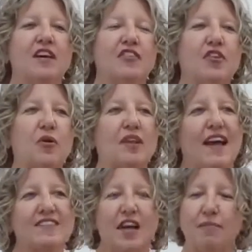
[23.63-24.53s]
So
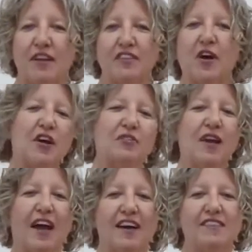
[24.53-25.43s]
last time I saw you
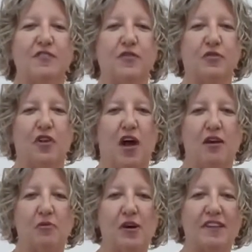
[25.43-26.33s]
guys, if you saw
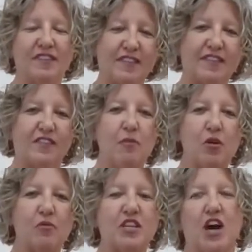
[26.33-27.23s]
it, was this
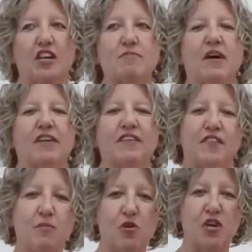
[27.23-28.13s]
summer and we talked about a
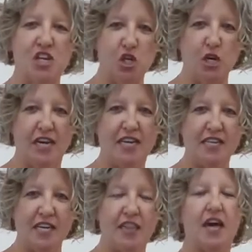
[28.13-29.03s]
summery
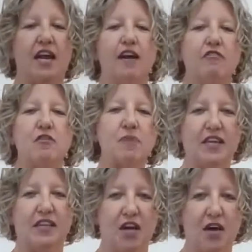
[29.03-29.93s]
treat that
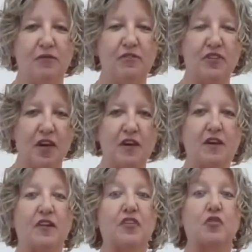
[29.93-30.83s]
everybody loves,
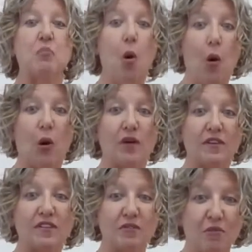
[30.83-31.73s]

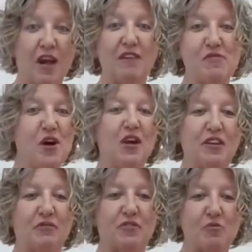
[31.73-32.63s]
s'mores, right? We all
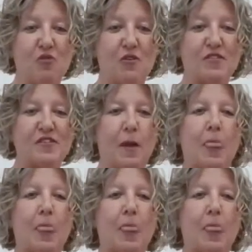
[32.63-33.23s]
love s'mores.